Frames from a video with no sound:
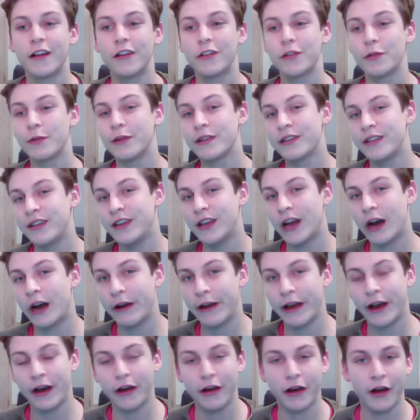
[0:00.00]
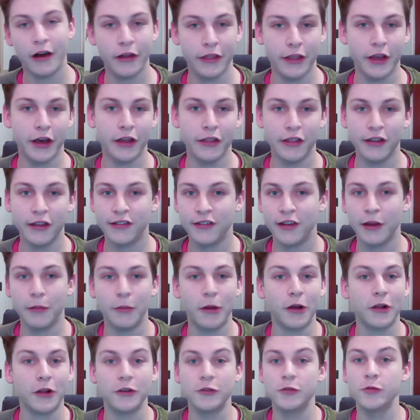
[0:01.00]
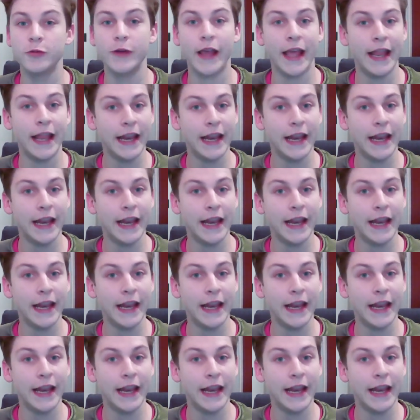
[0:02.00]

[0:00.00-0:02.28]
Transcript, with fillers: So we'll see how uh, how they are this year. I'm not gonna do